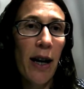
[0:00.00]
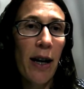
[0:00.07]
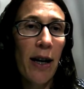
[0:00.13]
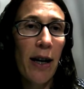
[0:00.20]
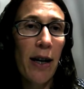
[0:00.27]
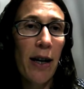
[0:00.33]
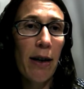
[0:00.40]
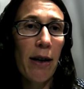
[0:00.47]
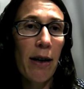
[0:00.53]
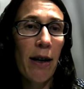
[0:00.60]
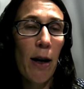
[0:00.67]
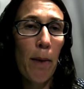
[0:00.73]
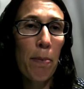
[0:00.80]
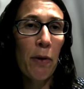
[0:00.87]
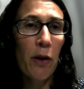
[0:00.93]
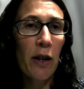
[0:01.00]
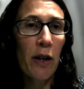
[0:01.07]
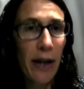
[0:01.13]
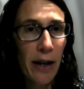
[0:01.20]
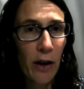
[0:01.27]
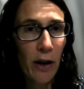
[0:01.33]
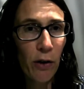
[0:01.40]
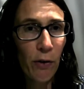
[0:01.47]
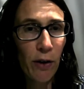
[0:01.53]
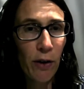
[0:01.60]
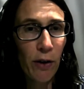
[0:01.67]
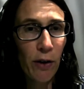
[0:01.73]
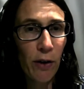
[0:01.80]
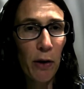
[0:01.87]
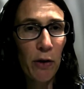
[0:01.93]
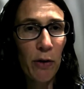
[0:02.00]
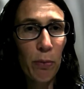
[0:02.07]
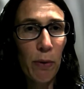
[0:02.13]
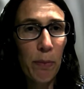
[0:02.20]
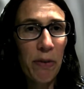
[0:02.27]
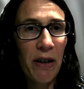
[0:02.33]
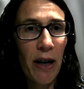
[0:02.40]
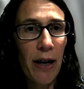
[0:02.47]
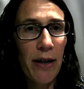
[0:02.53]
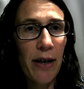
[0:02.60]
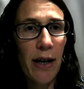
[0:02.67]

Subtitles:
Leaning on the Fence post website